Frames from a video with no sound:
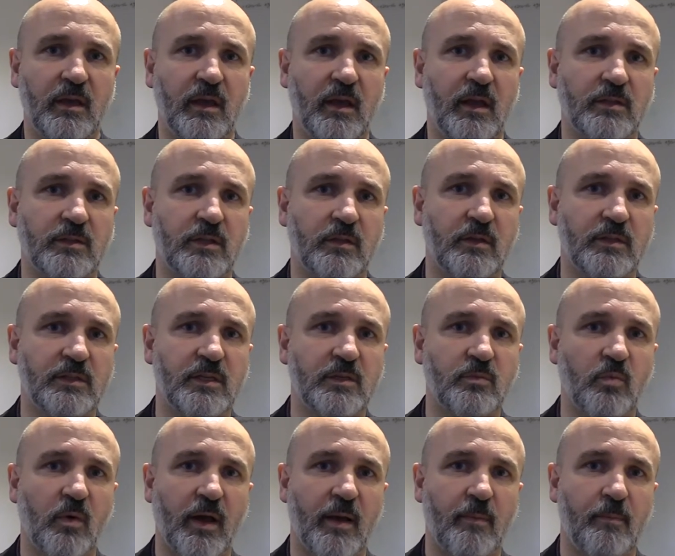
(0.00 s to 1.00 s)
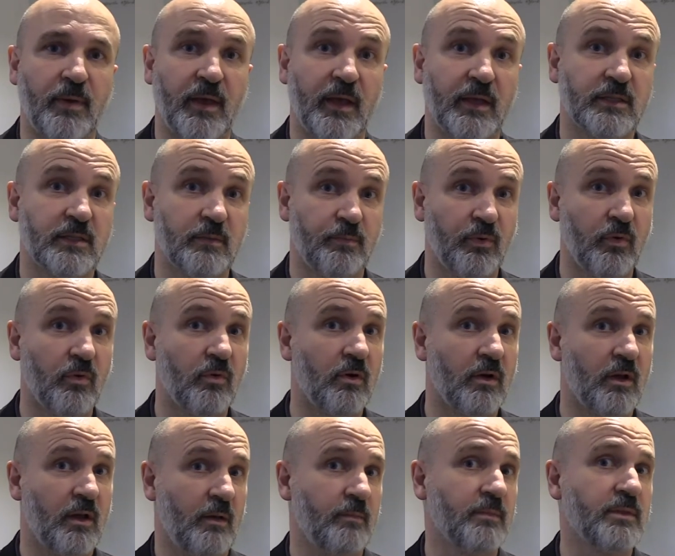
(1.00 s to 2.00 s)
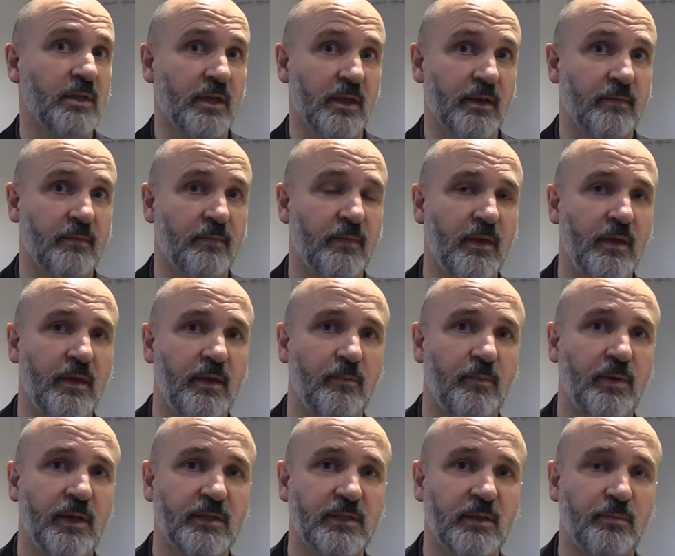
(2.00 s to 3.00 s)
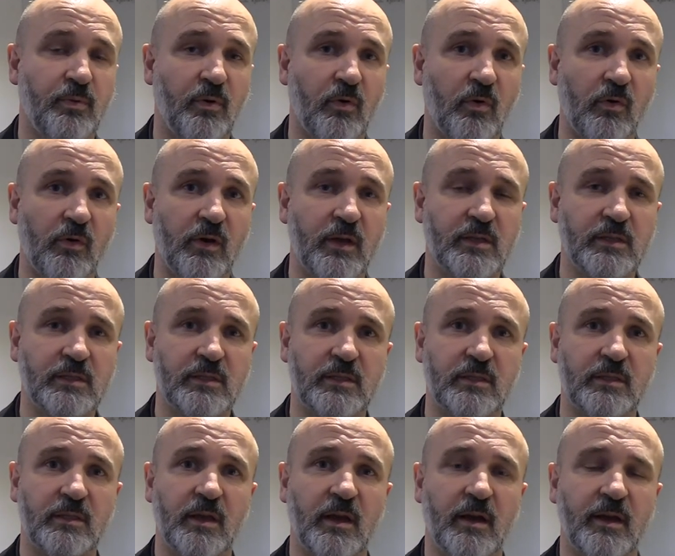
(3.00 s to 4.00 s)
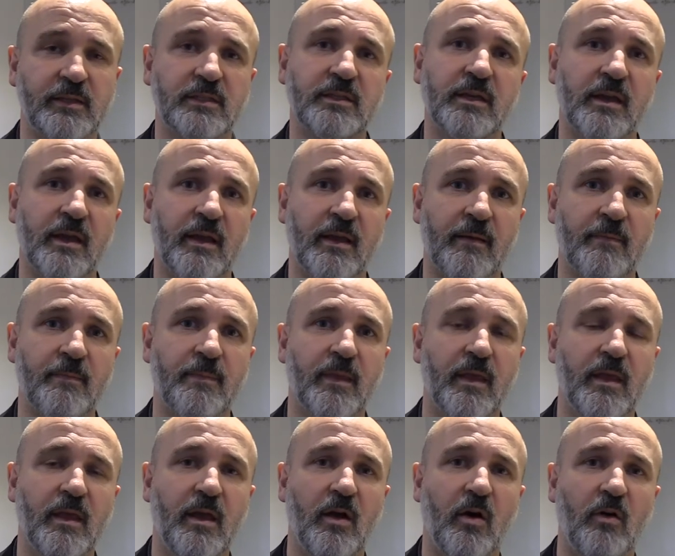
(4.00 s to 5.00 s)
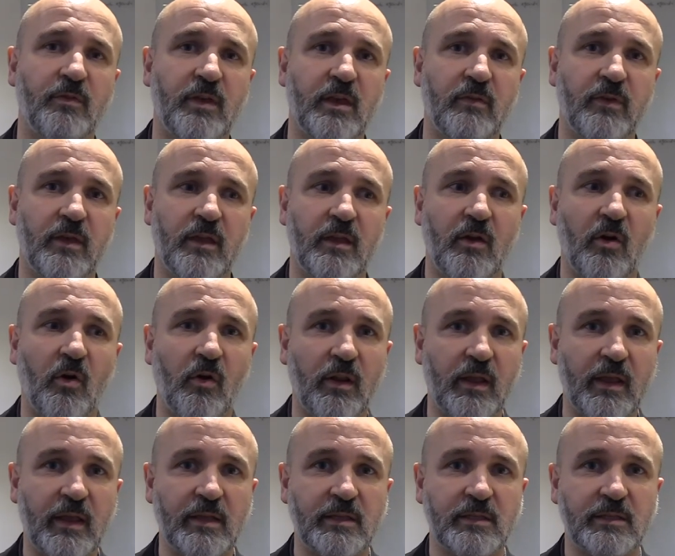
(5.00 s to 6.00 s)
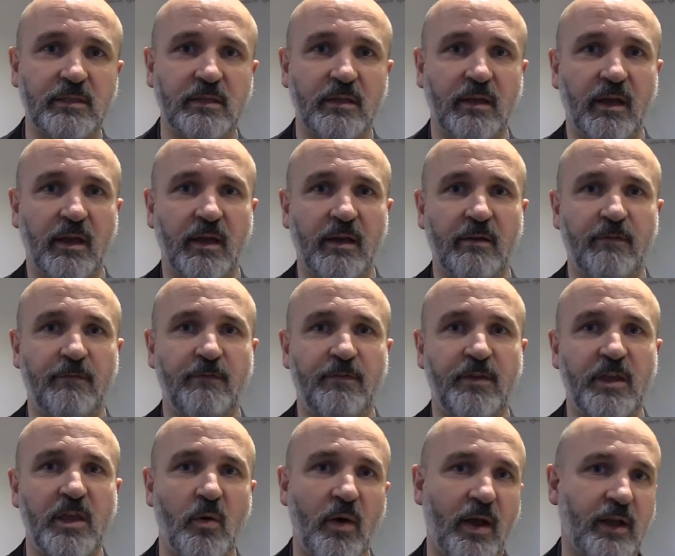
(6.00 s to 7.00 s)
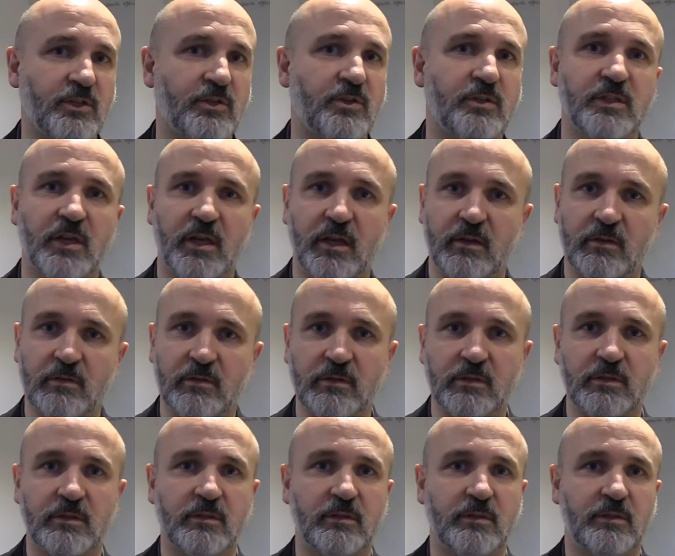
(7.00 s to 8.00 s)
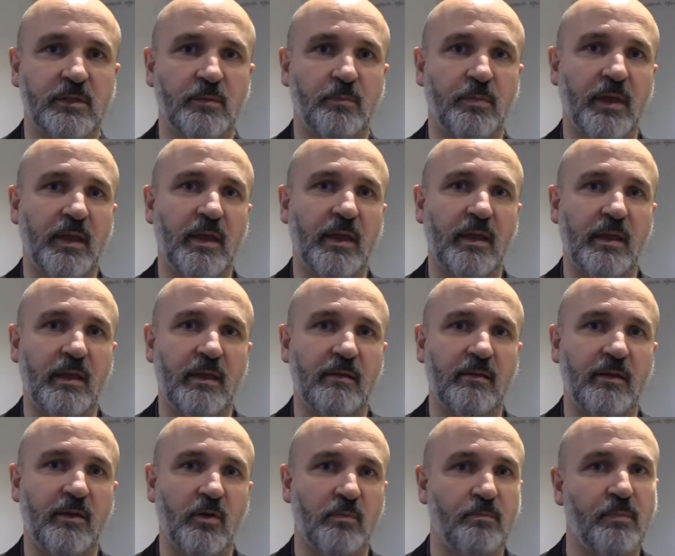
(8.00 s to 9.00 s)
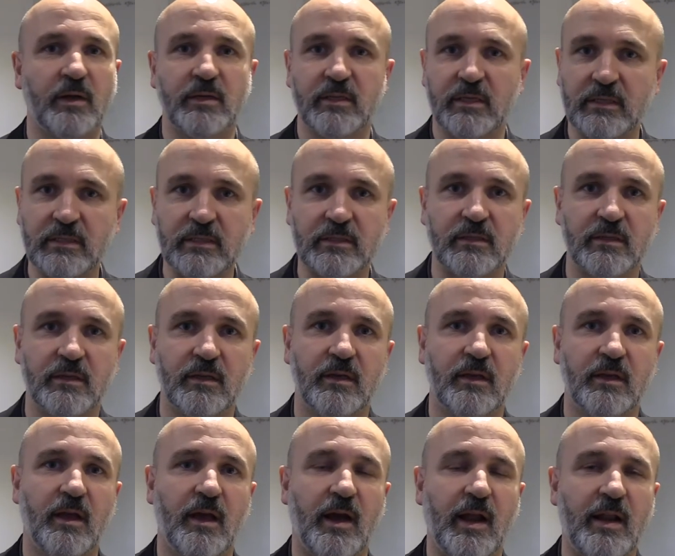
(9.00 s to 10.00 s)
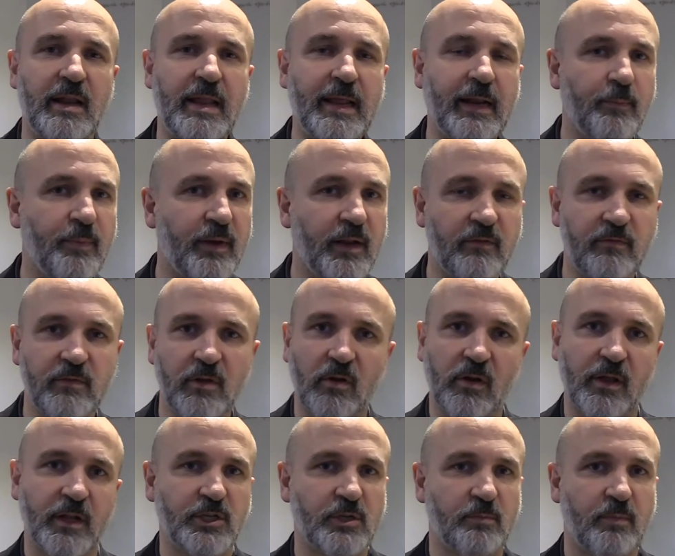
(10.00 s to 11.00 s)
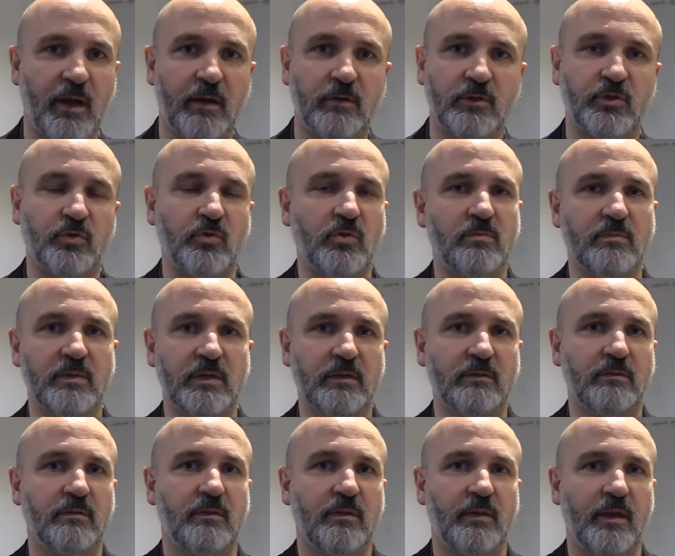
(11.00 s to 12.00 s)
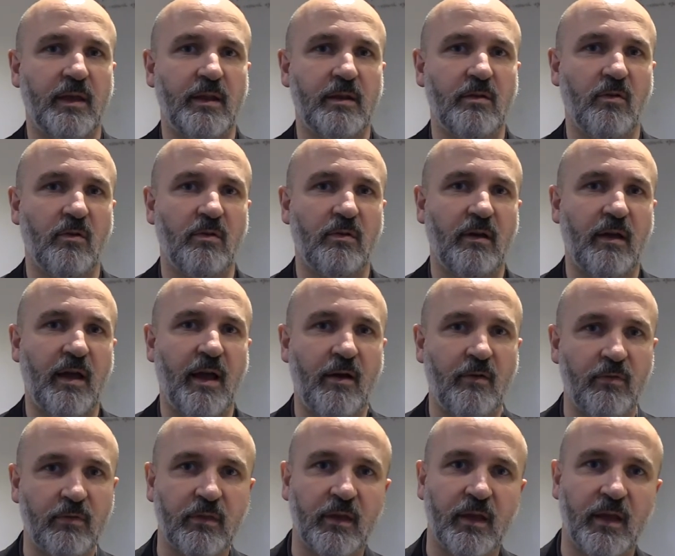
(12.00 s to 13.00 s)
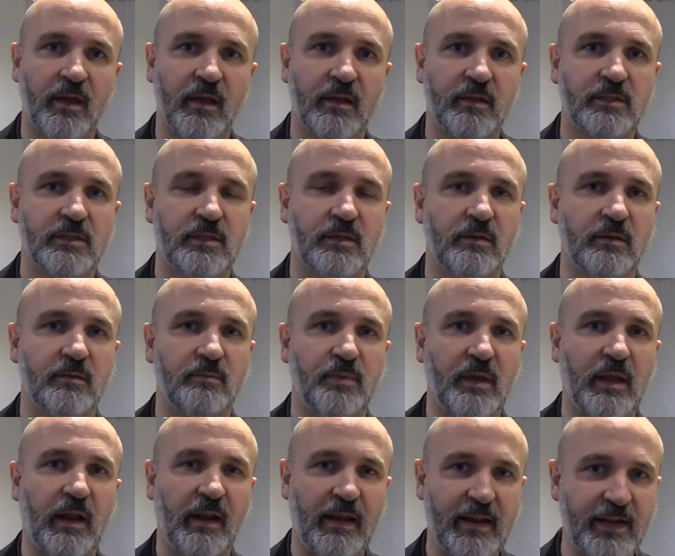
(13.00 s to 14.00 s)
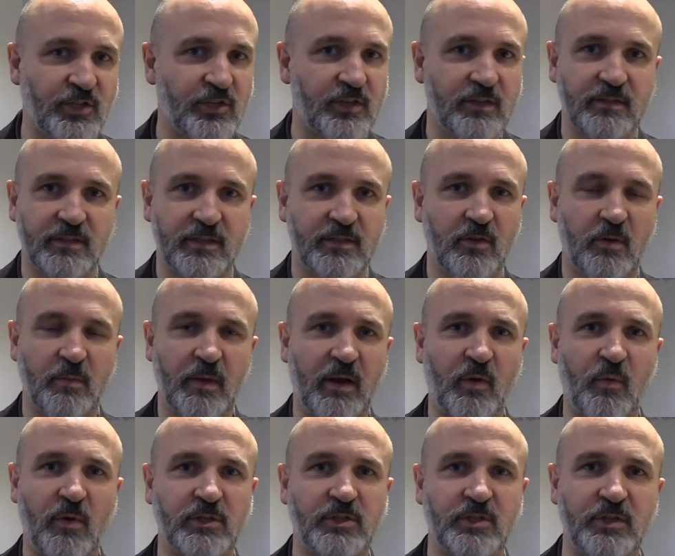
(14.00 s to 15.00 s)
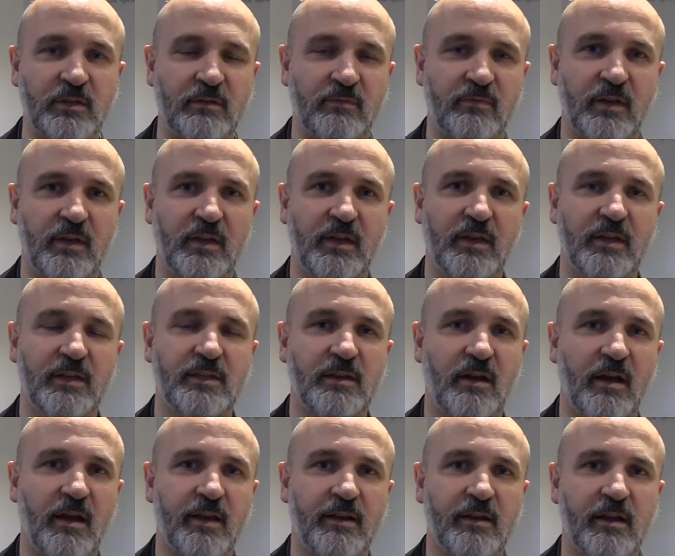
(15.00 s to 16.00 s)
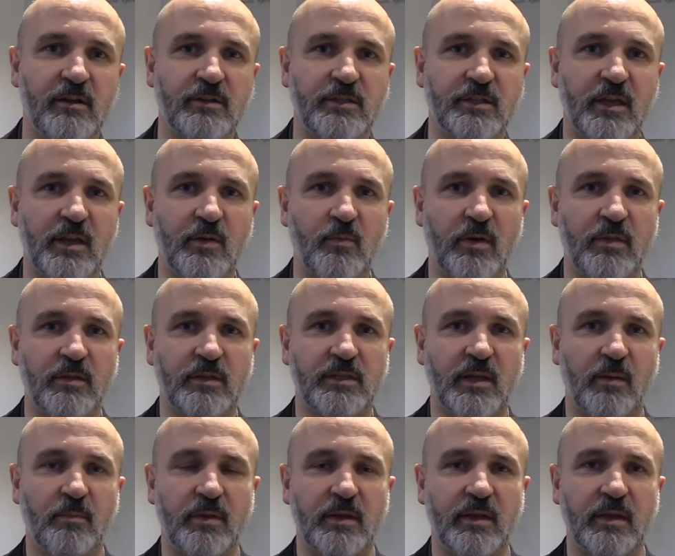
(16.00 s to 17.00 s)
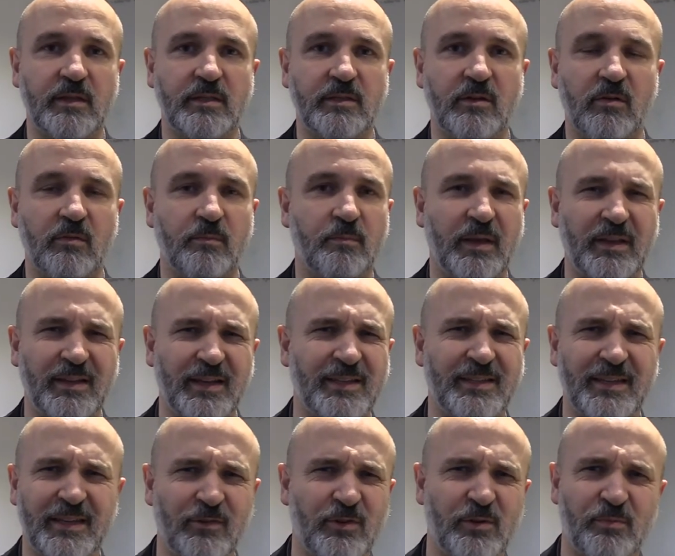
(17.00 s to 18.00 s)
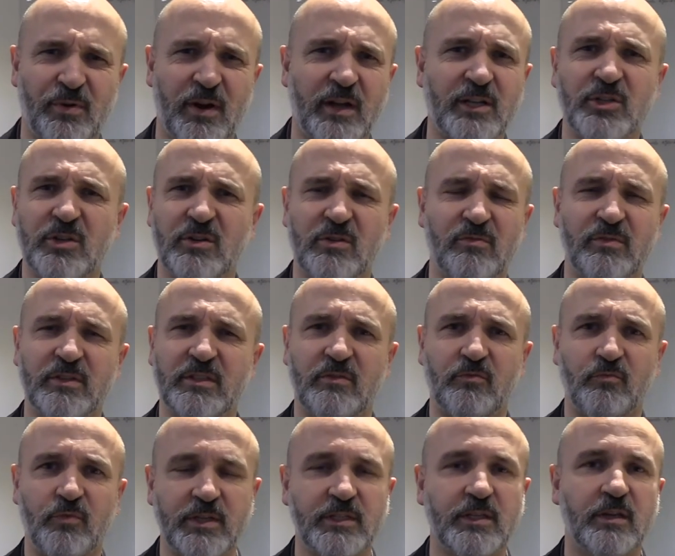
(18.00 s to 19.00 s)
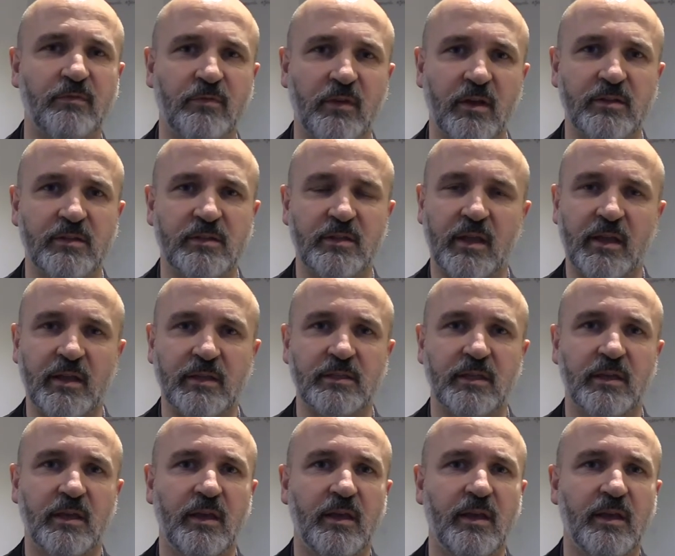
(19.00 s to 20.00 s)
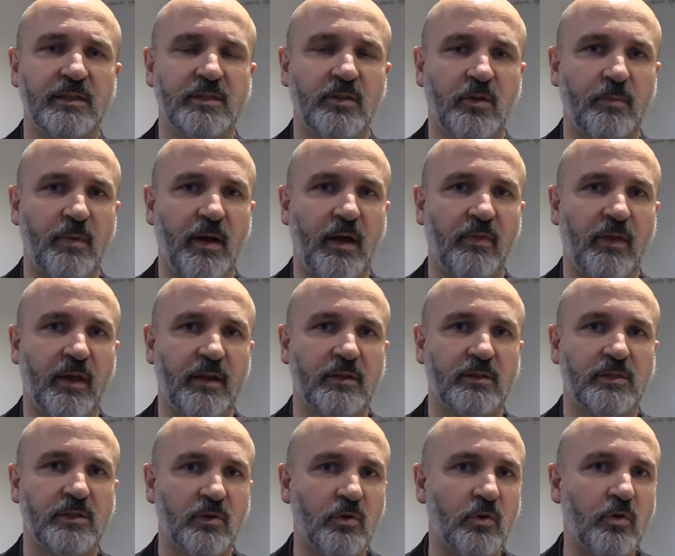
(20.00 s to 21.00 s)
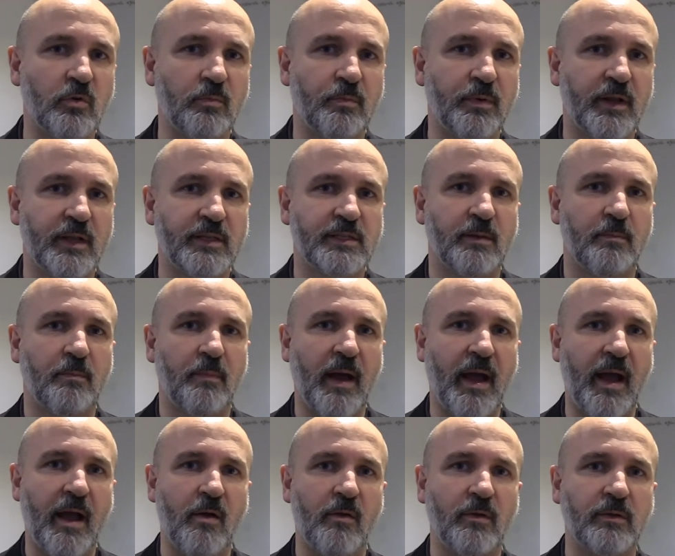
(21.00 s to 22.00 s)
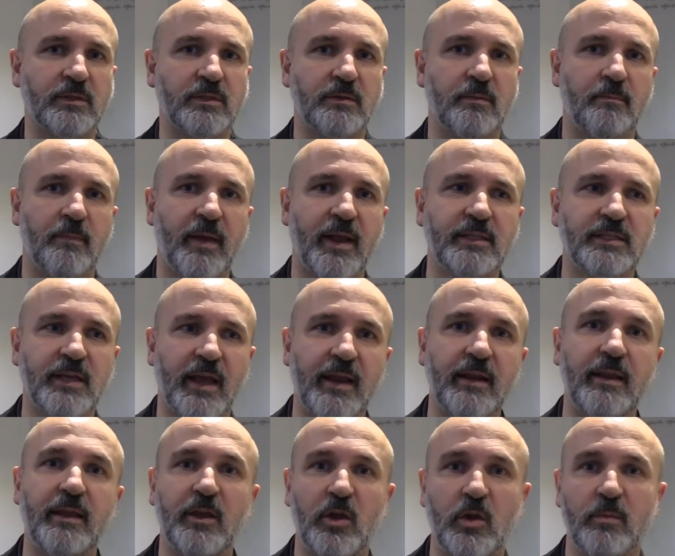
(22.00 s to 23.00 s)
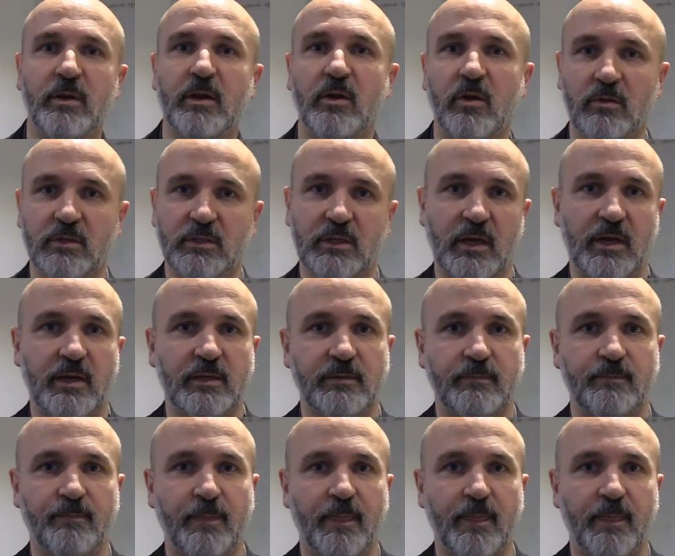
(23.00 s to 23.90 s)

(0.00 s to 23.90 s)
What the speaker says: And so this is where peer support comes in. Peer support is the idea of giving colleagues few extra skills to be good buddies, a little bit of knowledge about trauma. They're not out there to be clinicians. It's not that question of diagnosing whether somebody's got PTSD or depression or is at risk of those things. It's not about that at all, but it's about maintaining human contact.